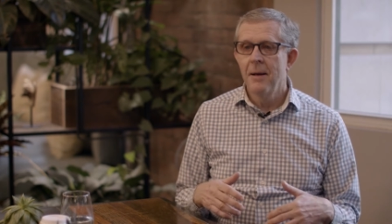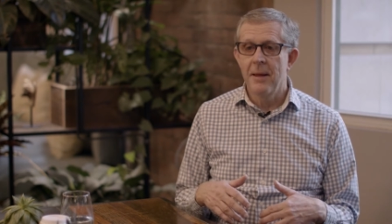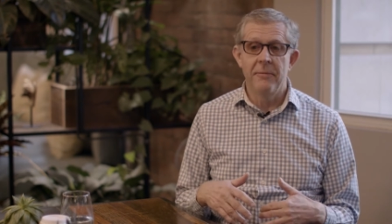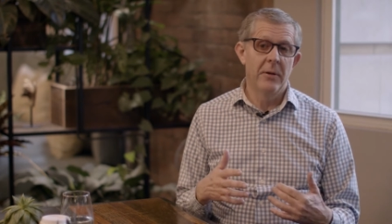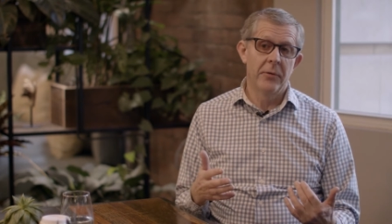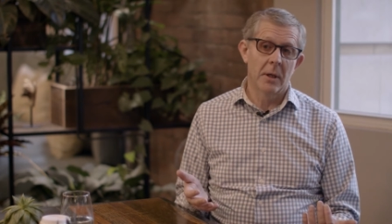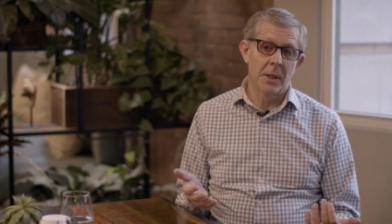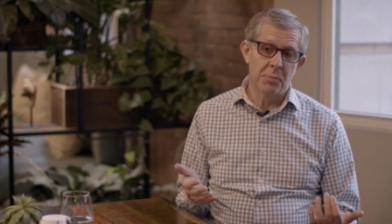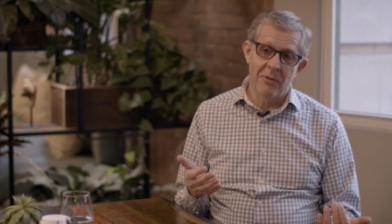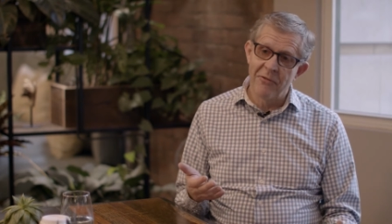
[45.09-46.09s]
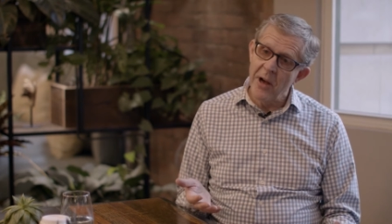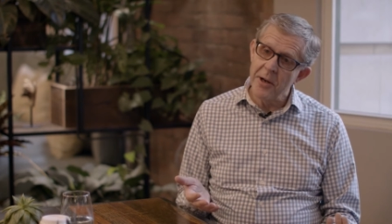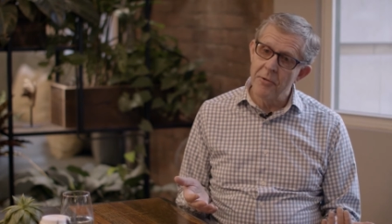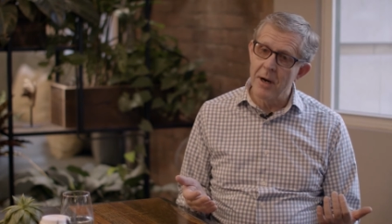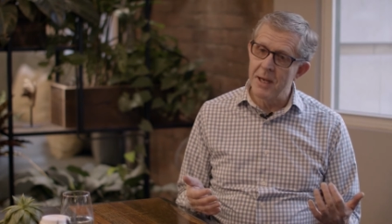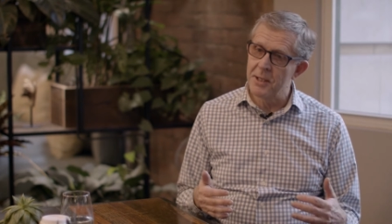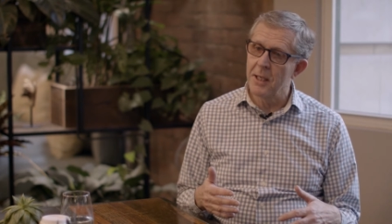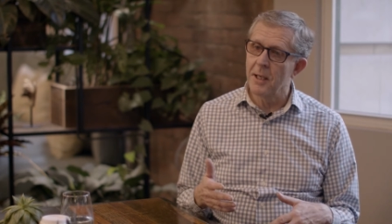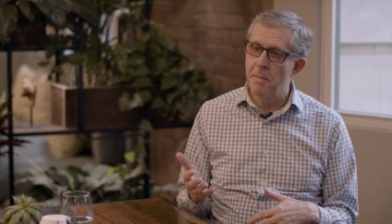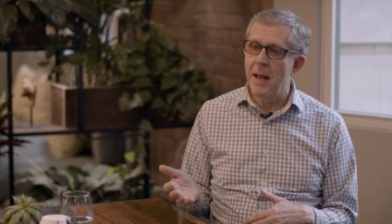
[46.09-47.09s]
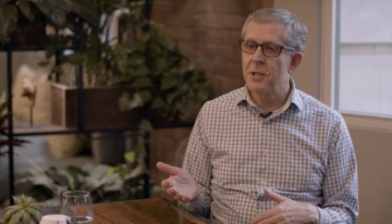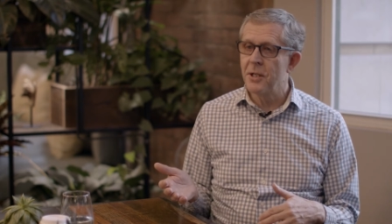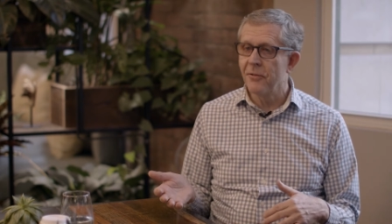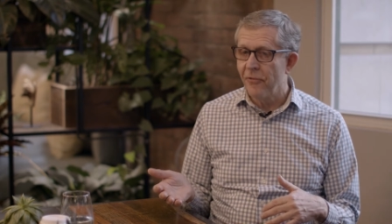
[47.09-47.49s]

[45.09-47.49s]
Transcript: They have difficulties with fundraising and managing